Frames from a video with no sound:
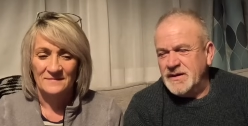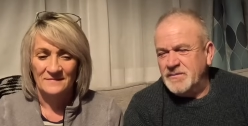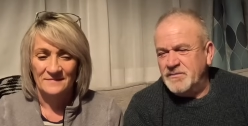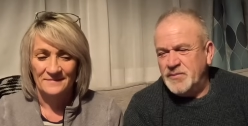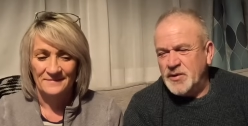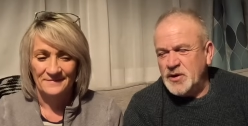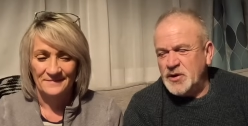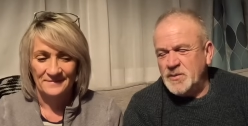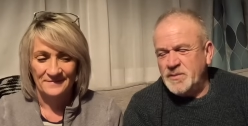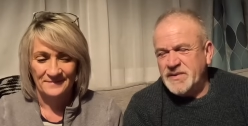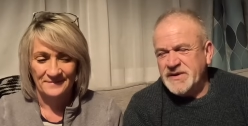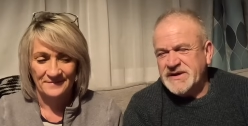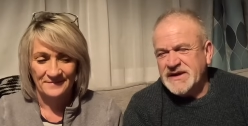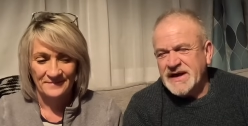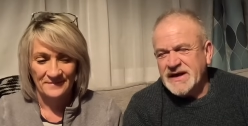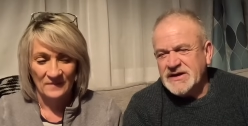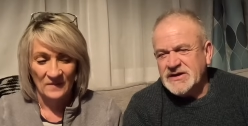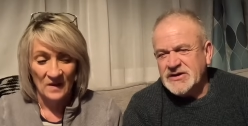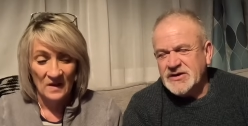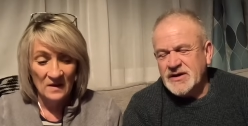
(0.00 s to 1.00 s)
Speaker 1: boiled
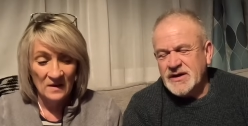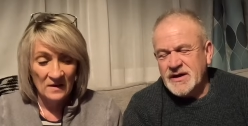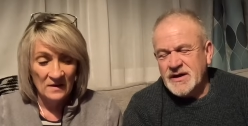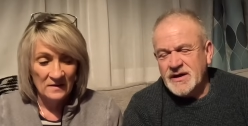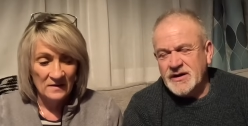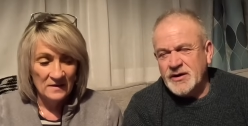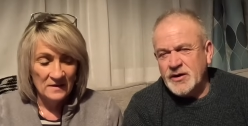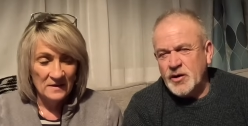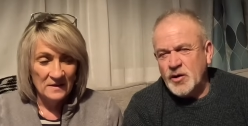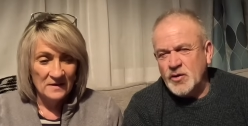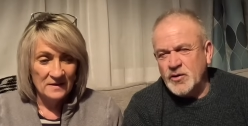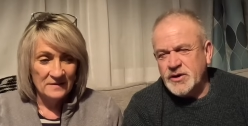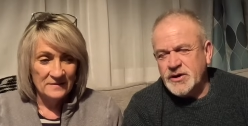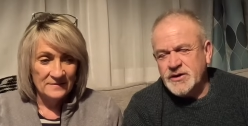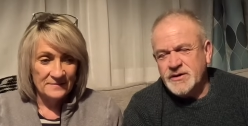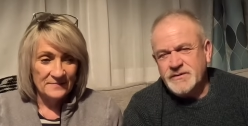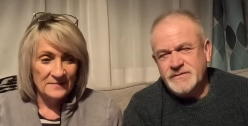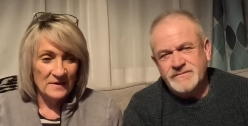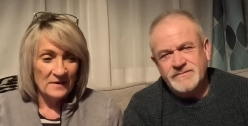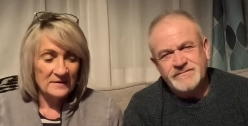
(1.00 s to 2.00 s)
potato and an
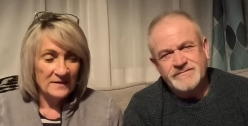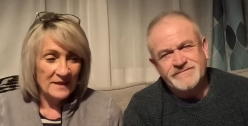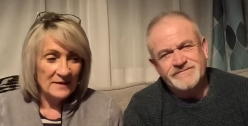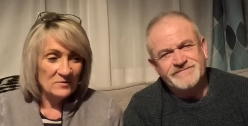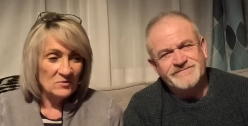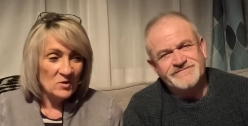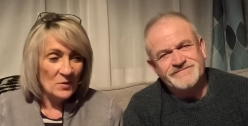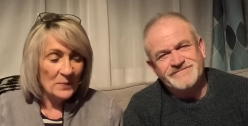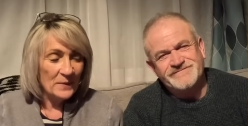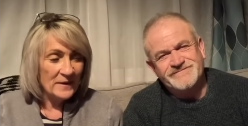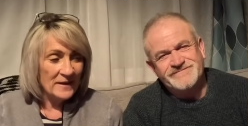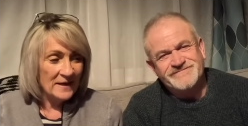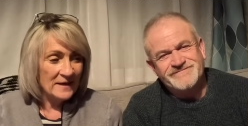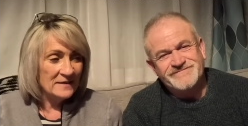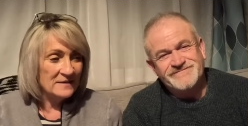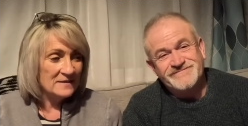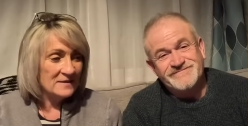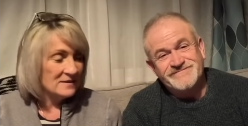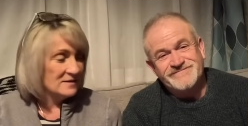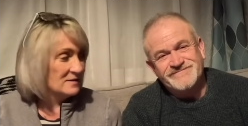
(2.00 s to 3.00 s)
onion.
Speaker 2: I'll keep dropping
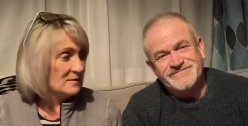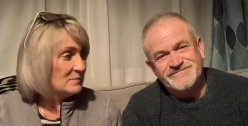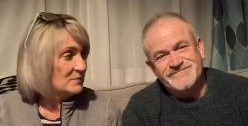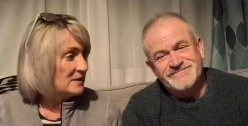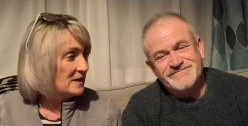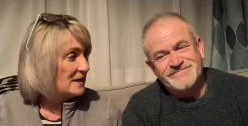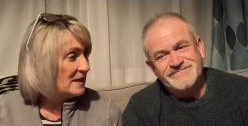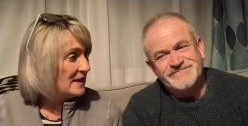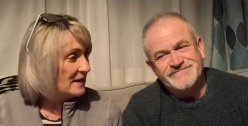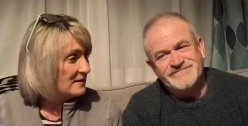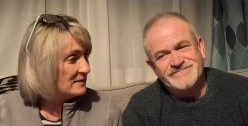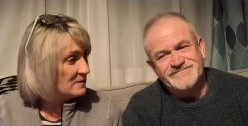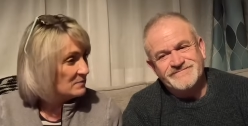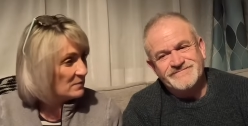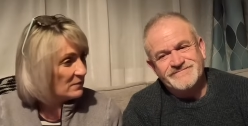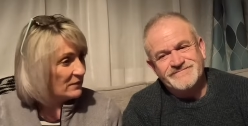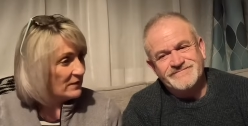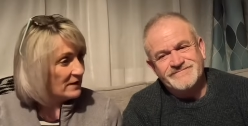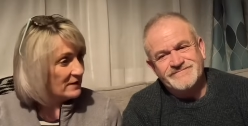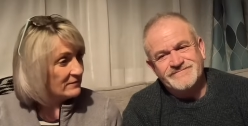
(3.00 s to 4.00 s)
hints because I'm nearly out of
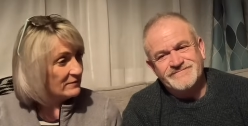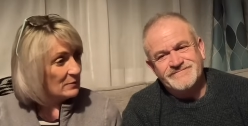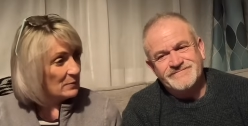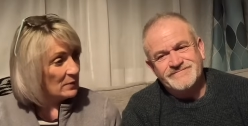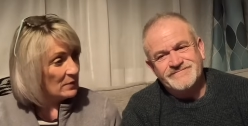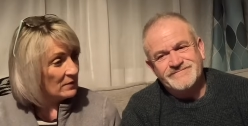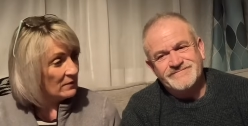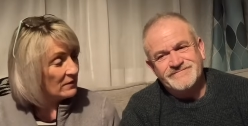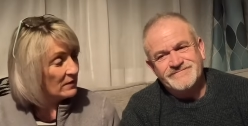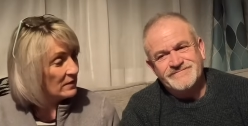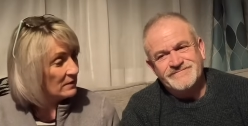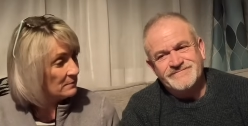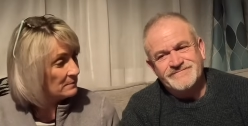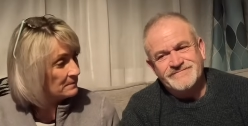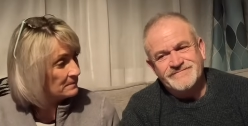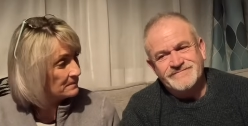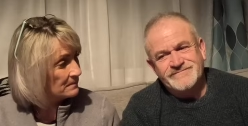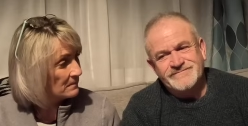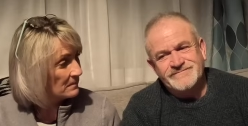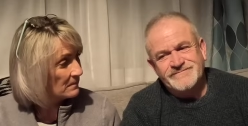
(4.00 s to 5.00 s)
my favourite perfume.
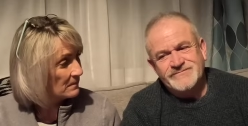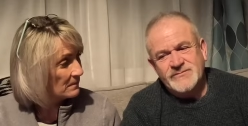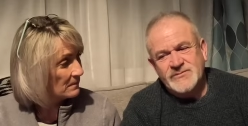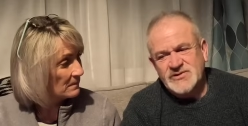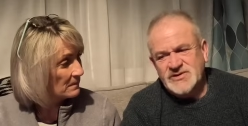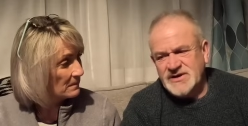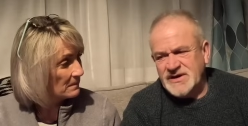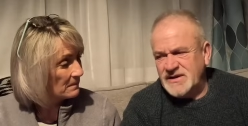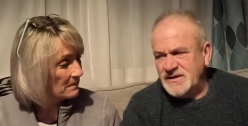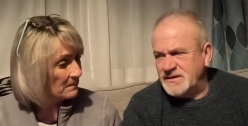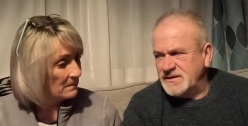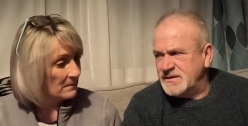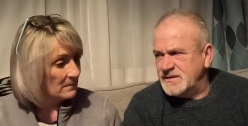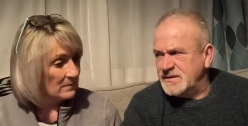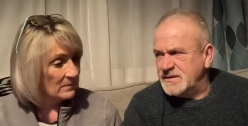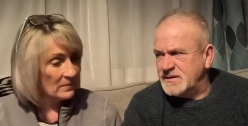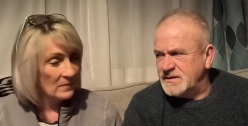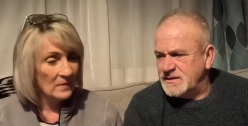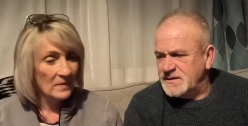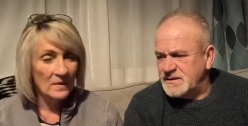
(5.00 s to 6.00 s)
What's that?
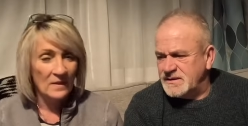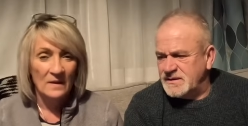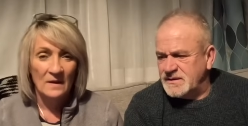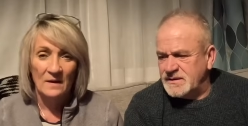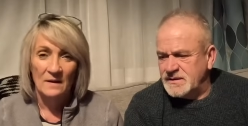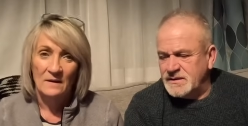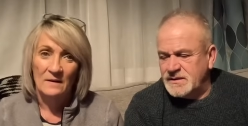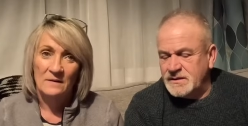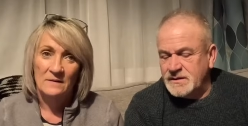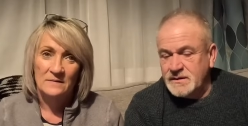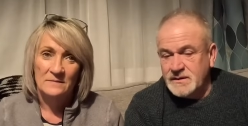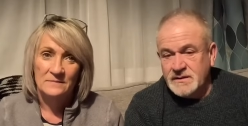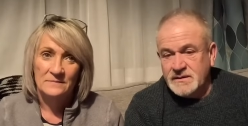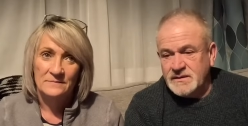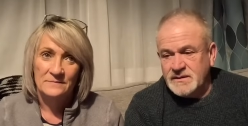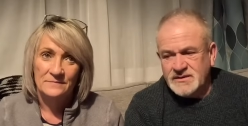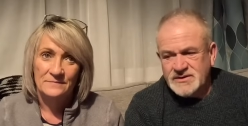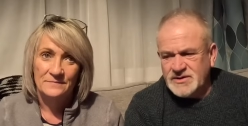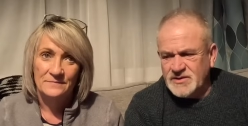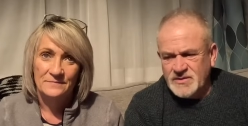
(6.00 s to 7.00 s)

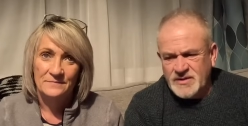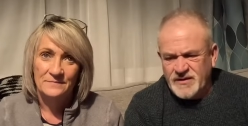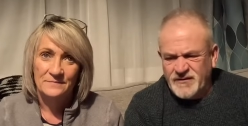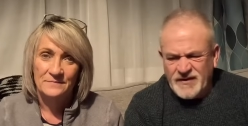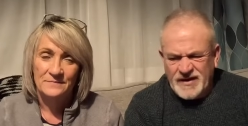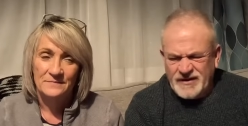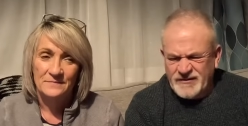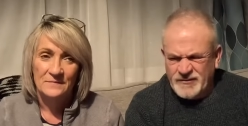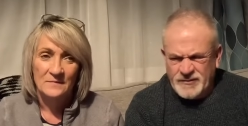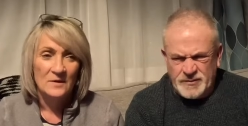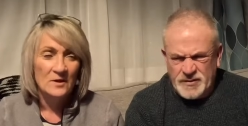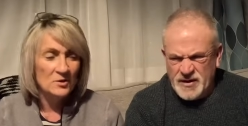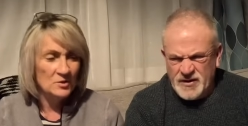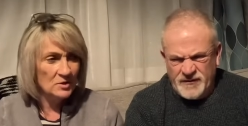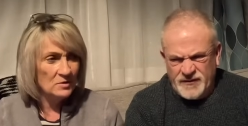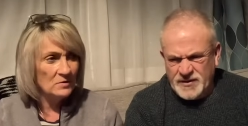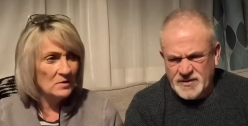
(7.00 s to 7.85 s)
Speaker 1: I don't know what your favourite
Speaker 2: perfume is. You do